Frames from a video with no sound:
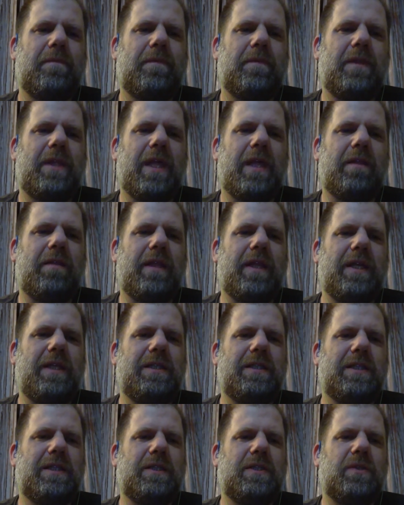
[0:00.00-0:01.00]
They leaned
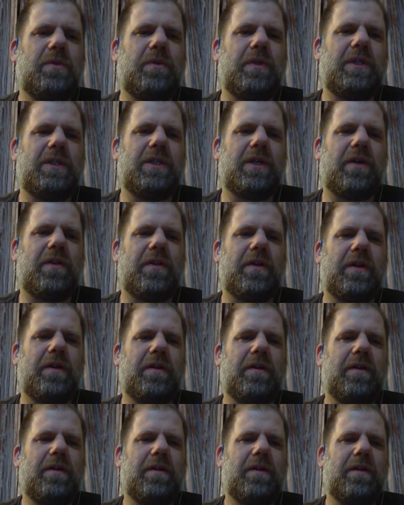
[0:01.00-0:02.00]
into each other
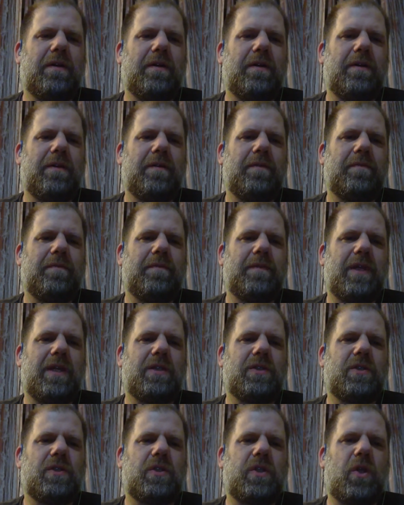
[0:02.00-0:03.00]

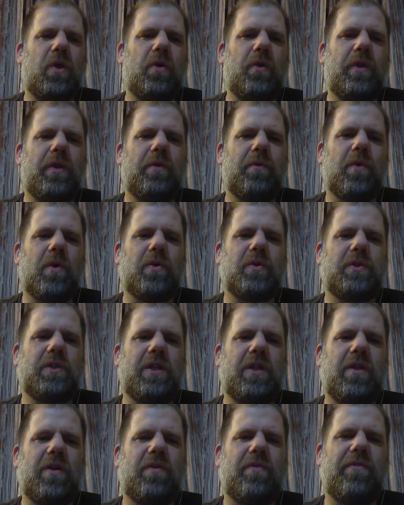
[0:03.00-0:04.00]
and slowly rose to
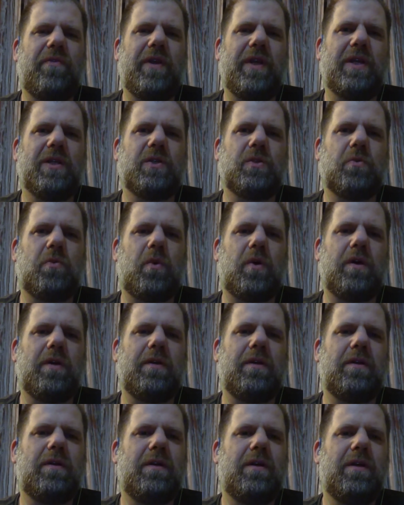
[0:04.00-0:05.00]
their feet as one.
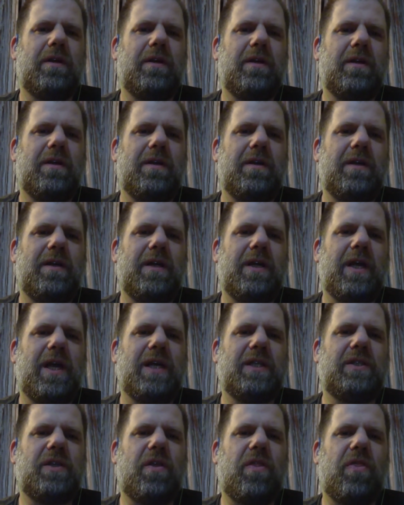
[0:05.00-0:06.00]

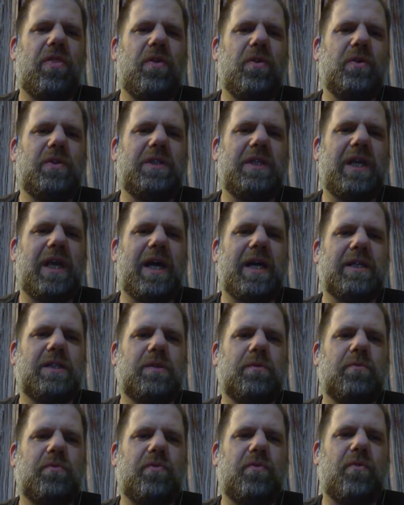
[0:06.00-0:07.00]
His
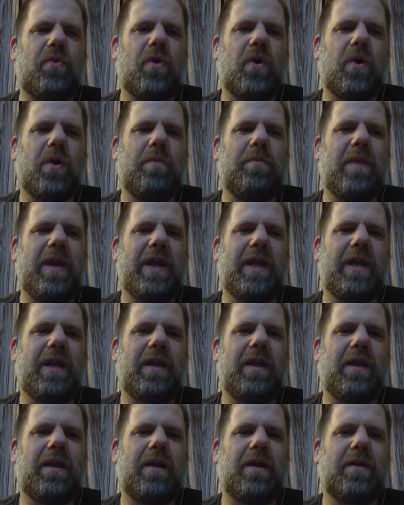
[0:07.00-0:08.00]
enthusiasm for her
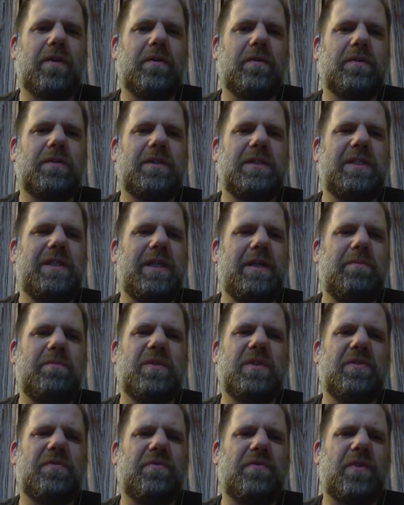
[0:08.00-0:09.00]
making her seem
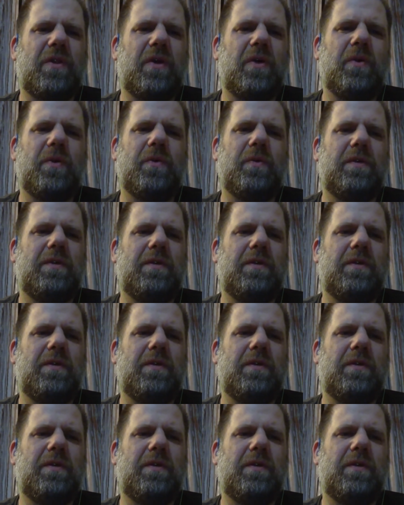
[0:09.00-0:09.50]
to float.